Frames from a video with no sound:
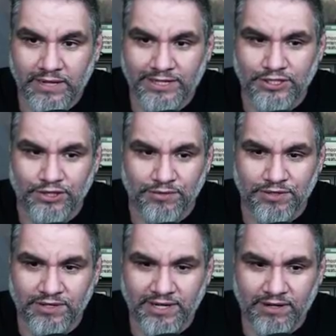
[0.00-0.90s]
And it's a
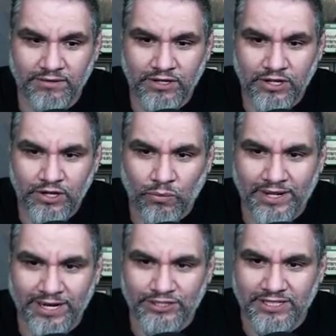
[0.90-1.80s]
3-3 now.
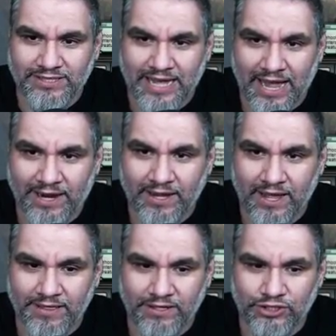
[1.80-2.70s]
We could actually attack
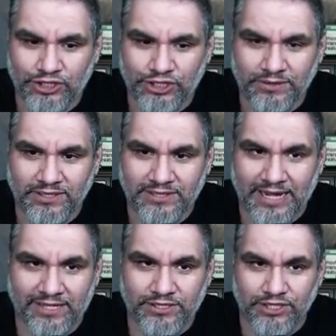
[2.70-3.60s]
and then shoot the
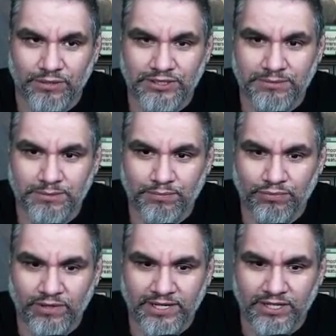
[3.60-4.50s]
Tasigur, which seems
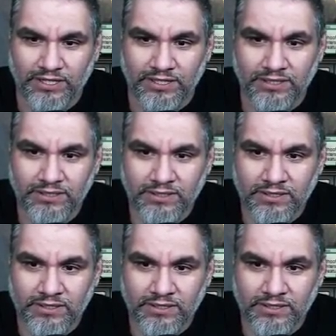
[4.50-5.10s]
pretty good.